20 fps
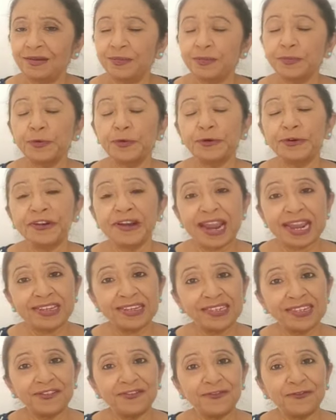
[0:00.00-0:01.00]

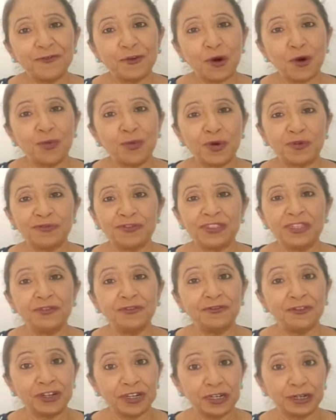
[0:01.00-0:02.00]
progressive form of the
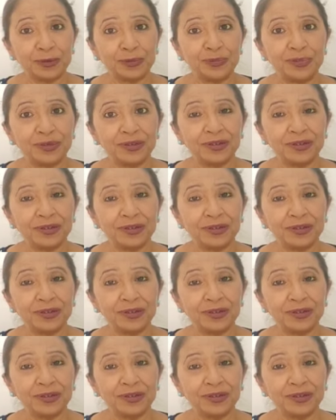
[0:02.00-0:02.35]
verb